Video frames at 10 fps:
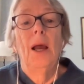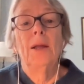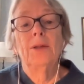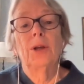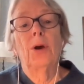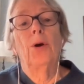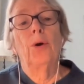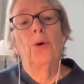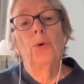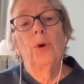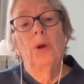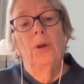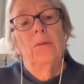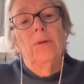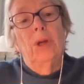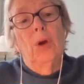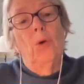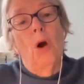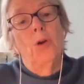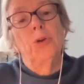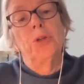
And so, you know, are you